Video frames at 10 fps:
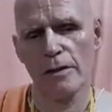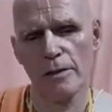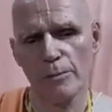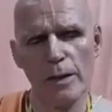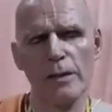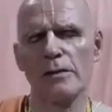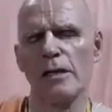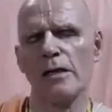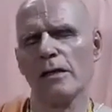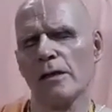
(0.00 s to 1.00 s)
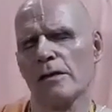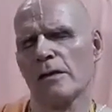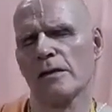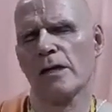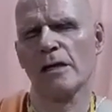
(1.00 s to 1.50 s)
meditating and
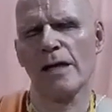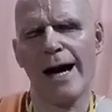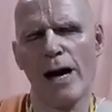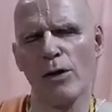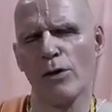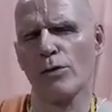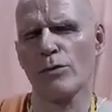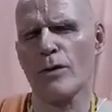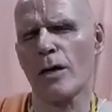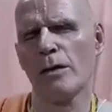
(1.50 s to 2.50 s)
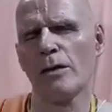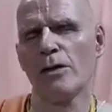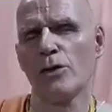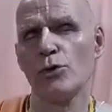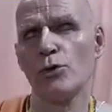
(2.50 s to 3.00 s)
thinking how
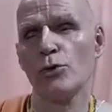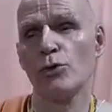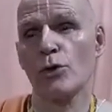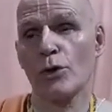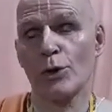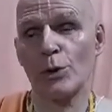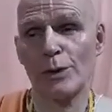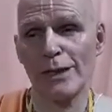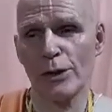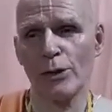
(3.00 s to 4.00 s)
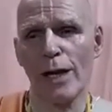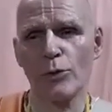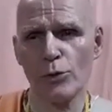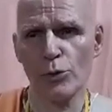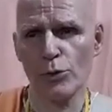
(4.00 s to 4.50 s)
to continue, how
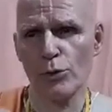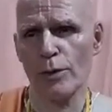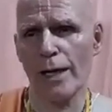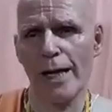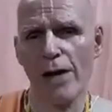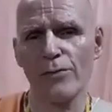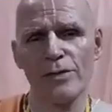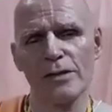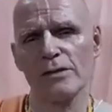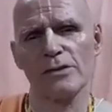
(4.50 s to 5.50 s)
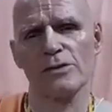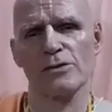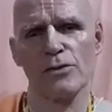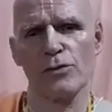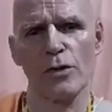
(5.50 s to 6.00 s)
to have these
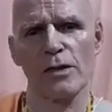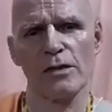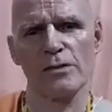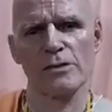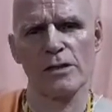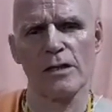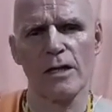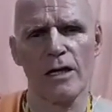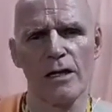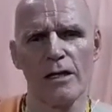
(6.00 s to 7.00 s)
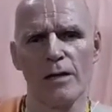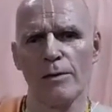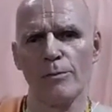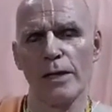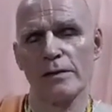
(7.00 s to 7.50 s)
devotees
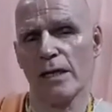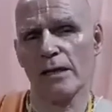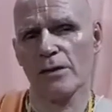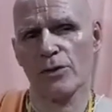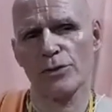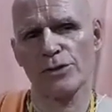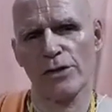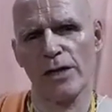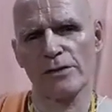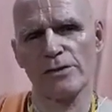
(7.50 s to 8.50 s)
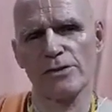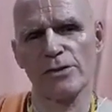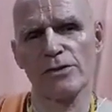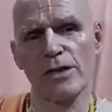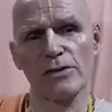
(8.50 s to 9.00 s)
maintain their Krishna
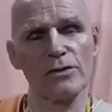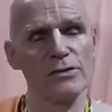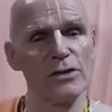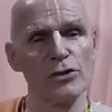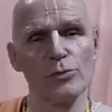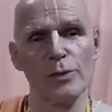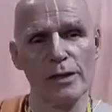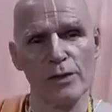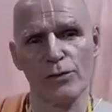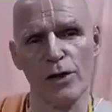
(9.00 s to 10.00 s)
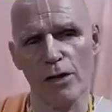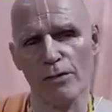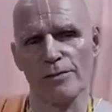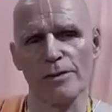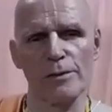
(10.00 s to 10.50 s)
consciousness and continue being
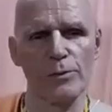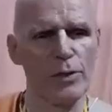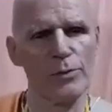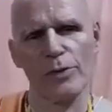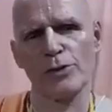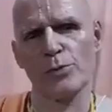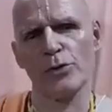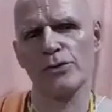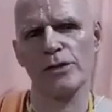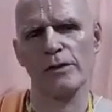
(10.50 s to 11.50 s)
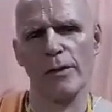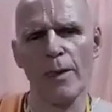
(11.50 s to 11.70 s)
involved in Prabhupada's preaching.